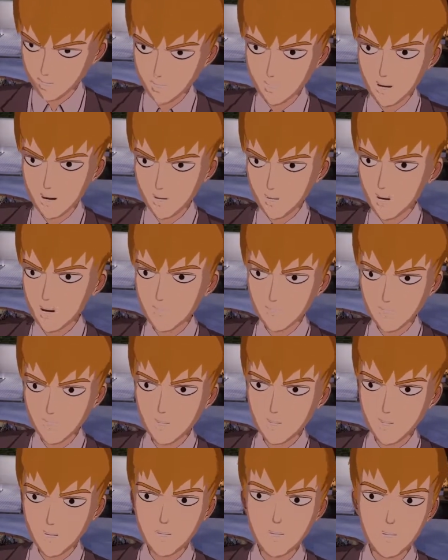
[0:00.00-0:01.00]
jumping into
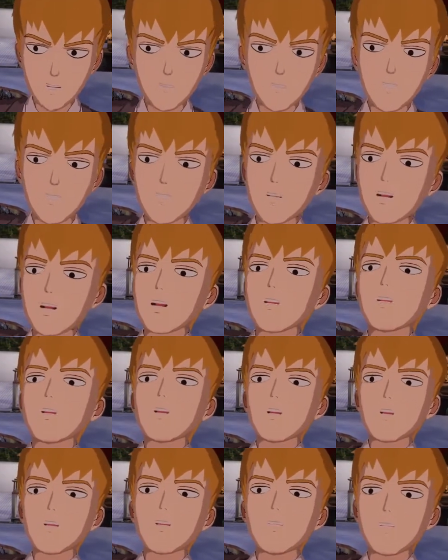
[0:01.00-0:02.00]
this having
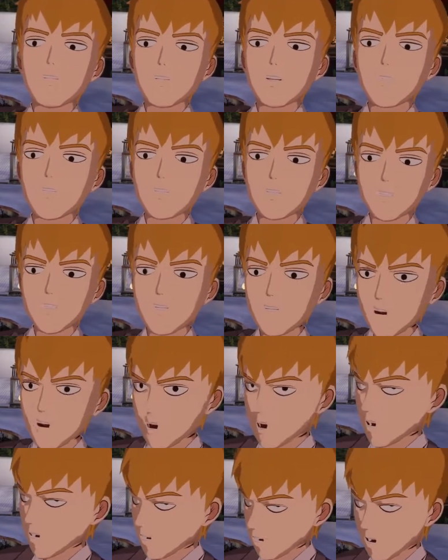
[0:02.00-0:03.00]
absolutely no
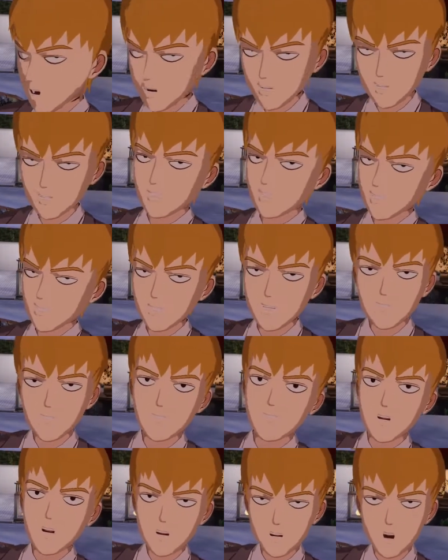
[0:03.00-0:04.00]
concept
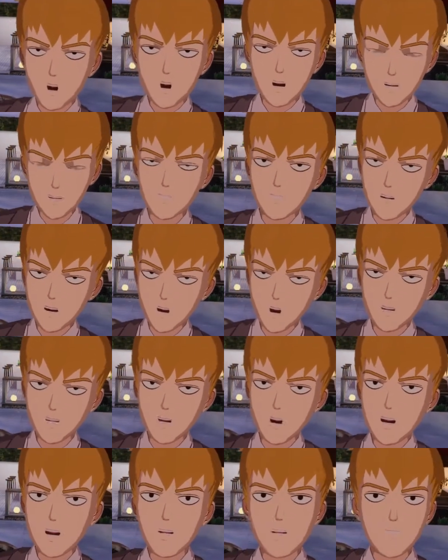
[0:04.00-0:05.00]
of what is going on,
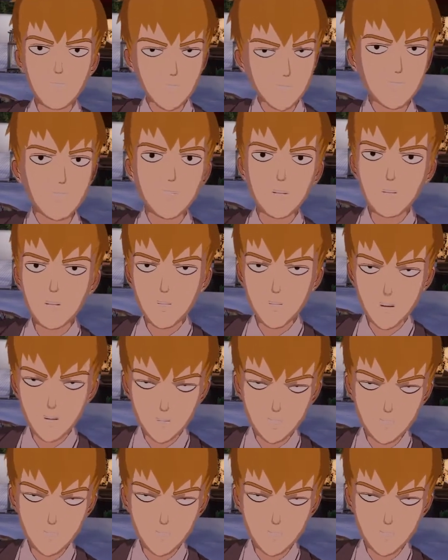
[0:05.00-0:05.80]
thinking that this is